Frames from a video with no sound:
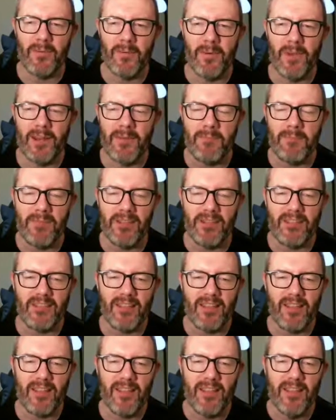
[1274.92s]
win. But
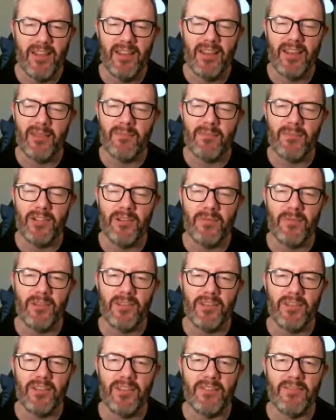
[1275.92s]
let me know what
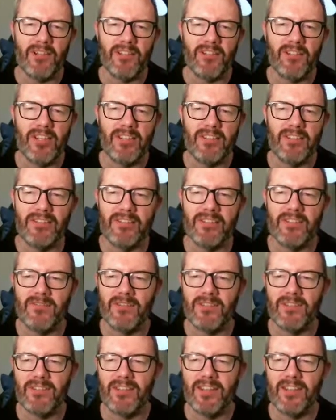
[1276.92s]
you think of our chances for
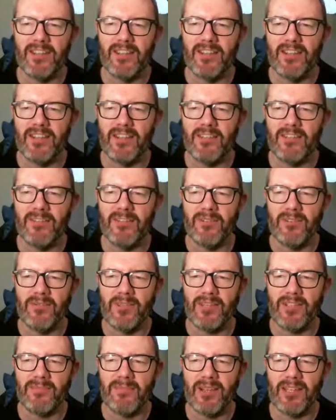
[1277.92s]
the second leg. Do you
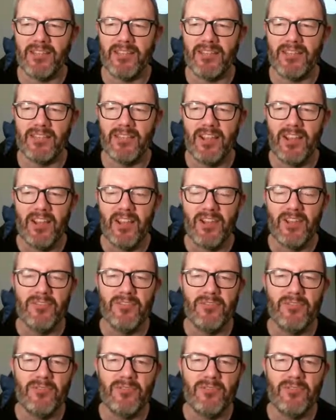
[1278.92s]
expect us to